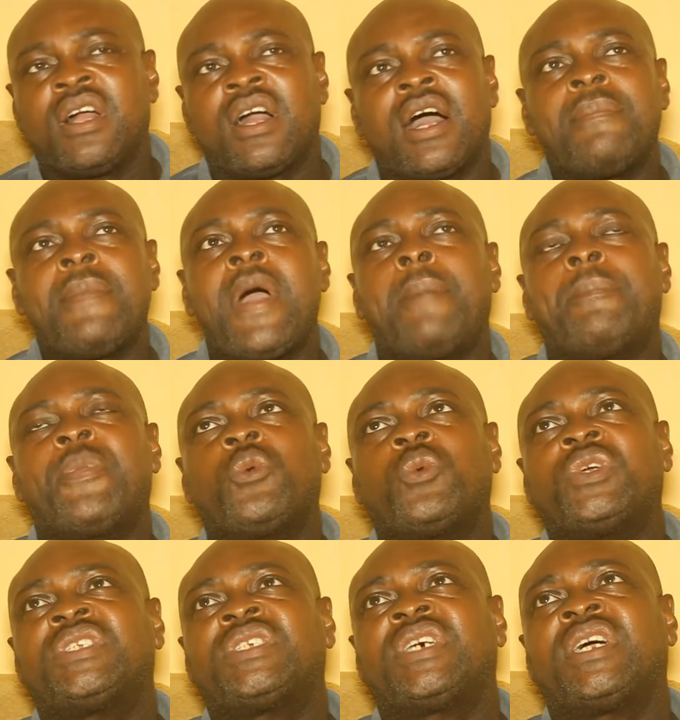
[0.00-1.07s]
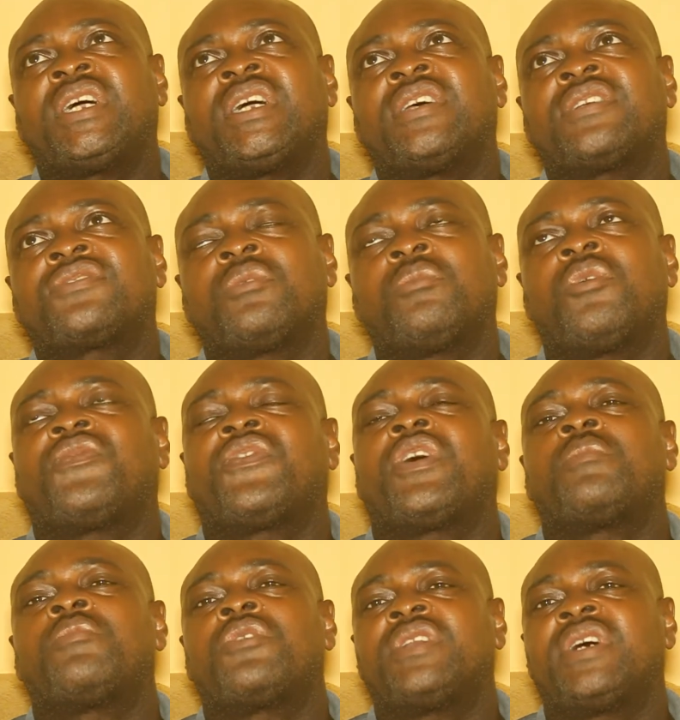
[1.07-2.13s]
I'm happy with some of
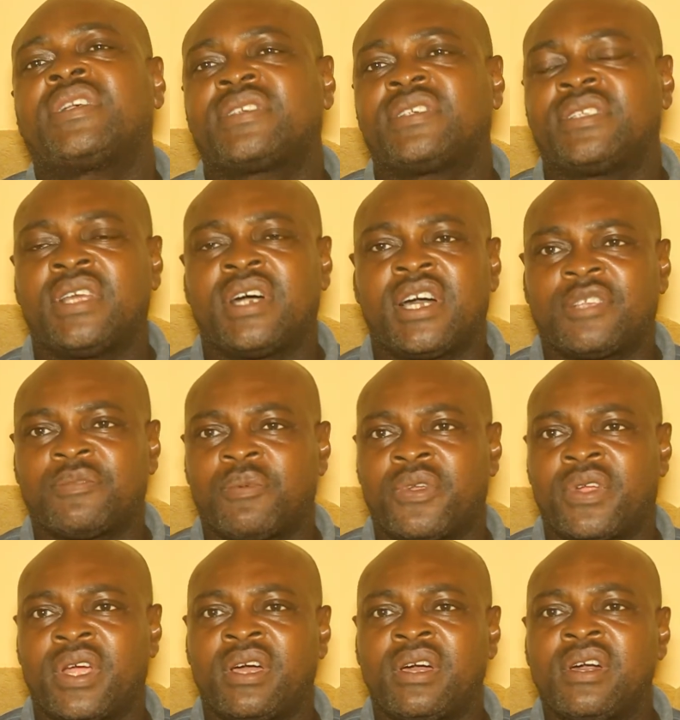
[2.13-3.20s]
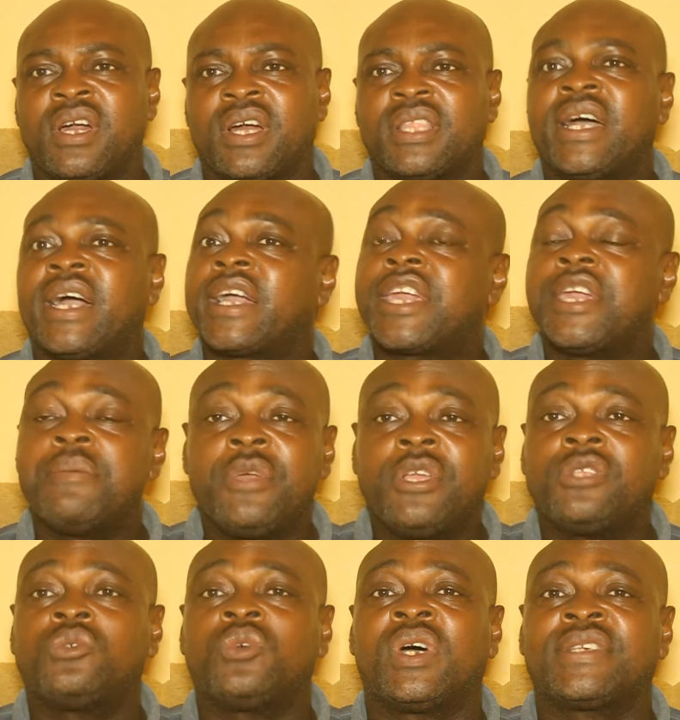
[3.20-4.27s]
our brothers in diaspora that came
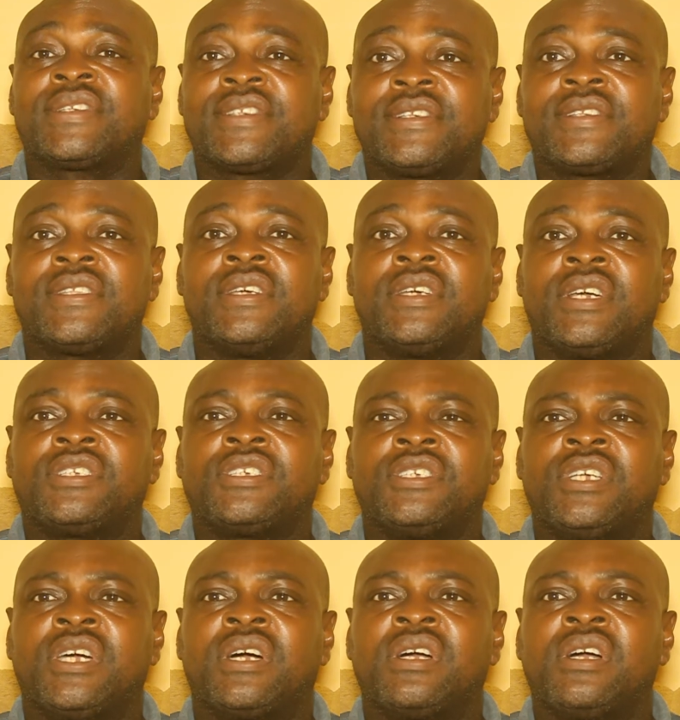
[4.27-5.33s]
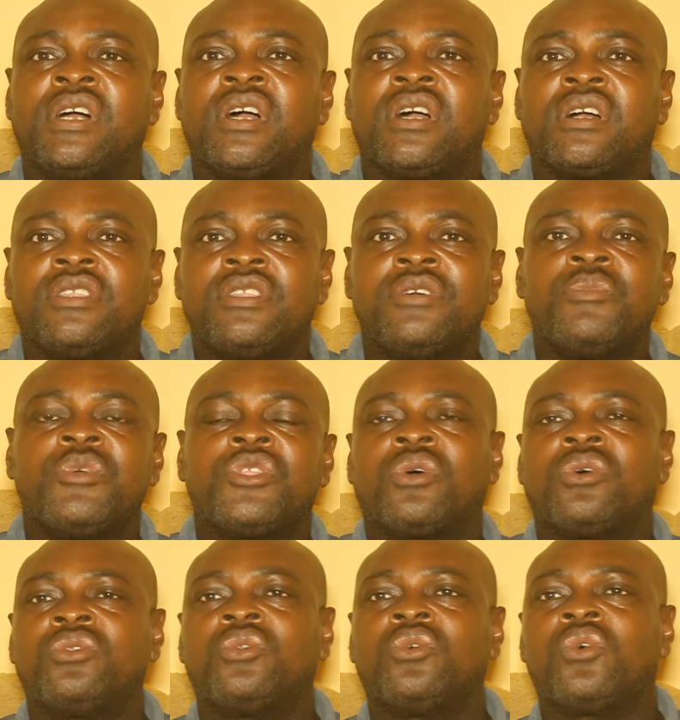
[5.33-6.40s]
in to assist the Echija. They may
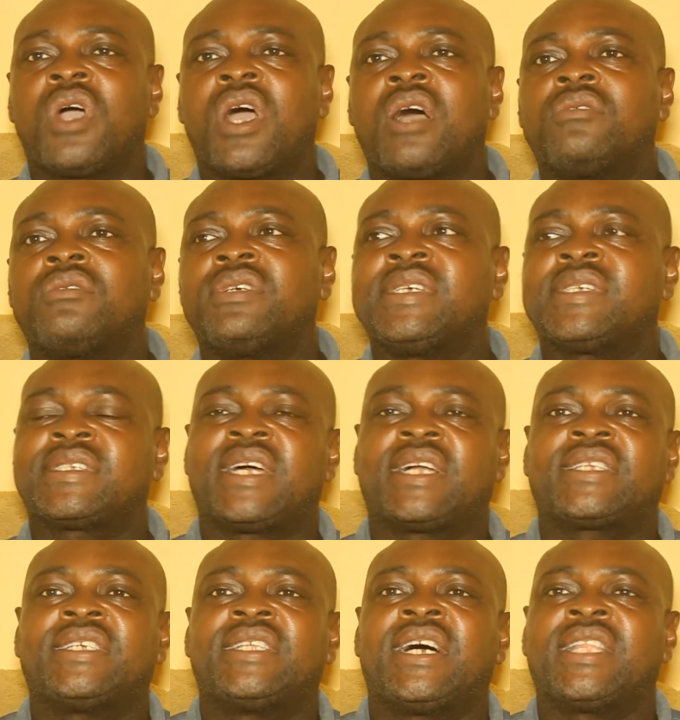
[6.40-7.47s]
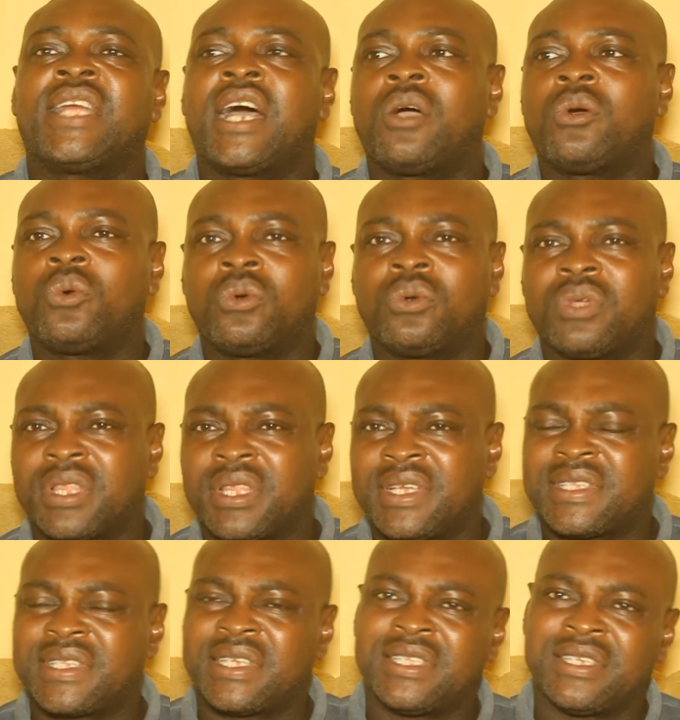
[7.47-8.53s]
not know how it started and how this
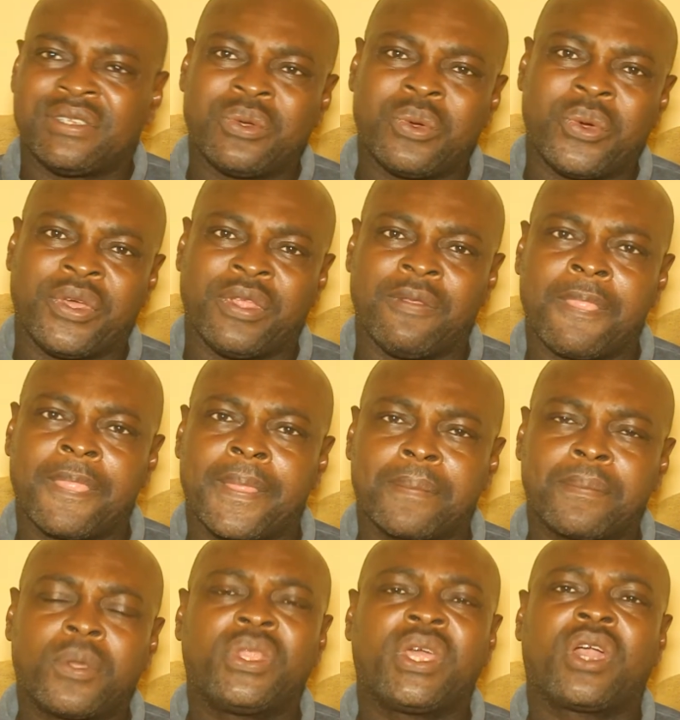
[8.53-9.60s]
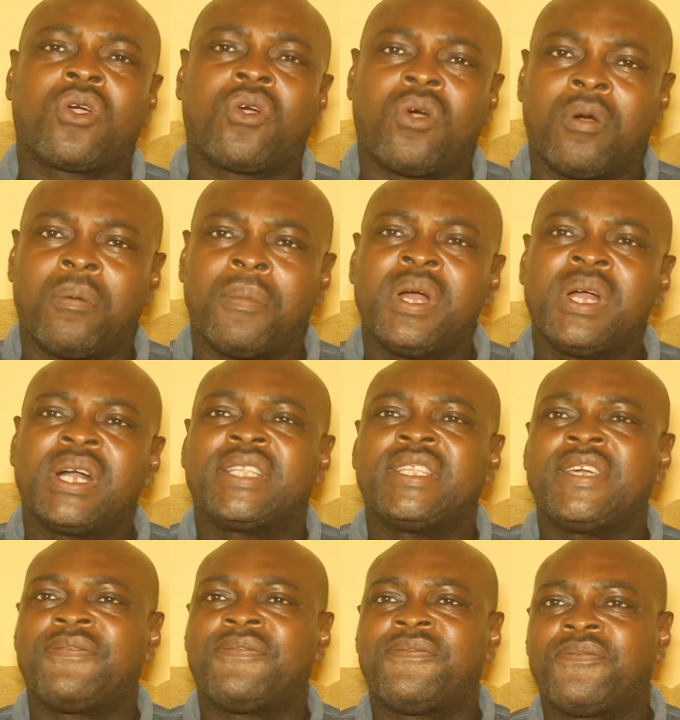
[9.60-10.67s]
thing is going, but they come.
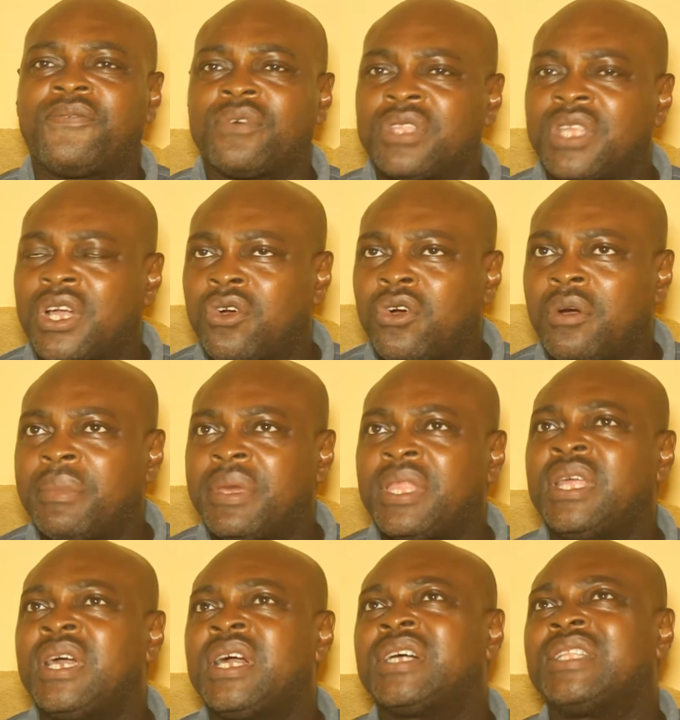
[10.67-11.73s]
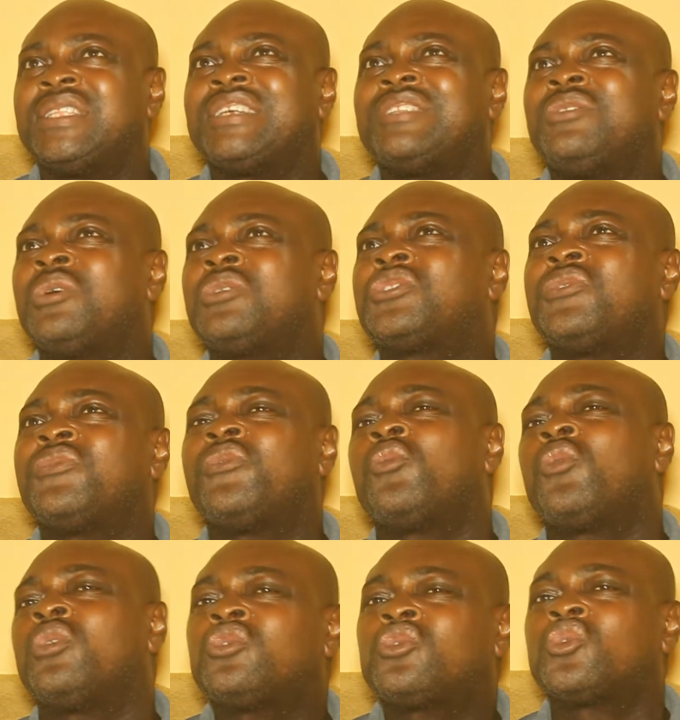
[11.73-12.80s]
They come in, they don't even
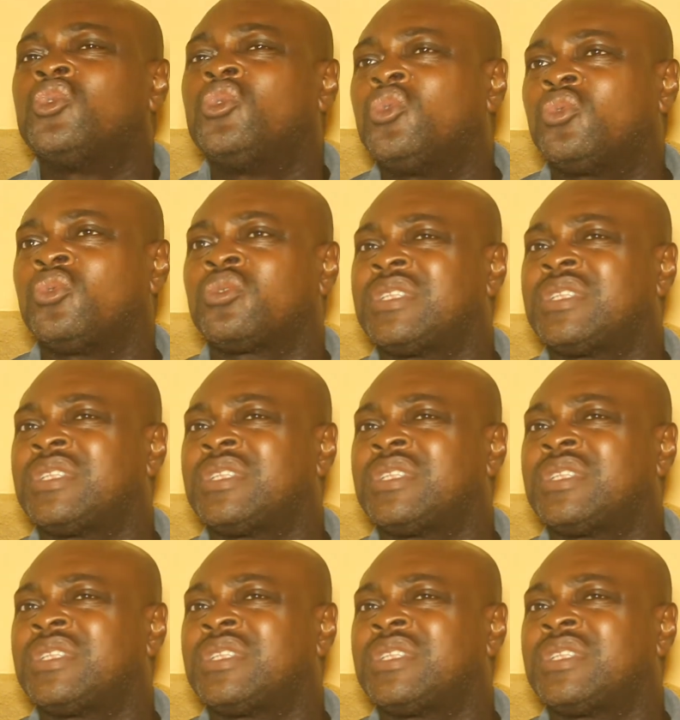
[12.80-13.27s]
want to know.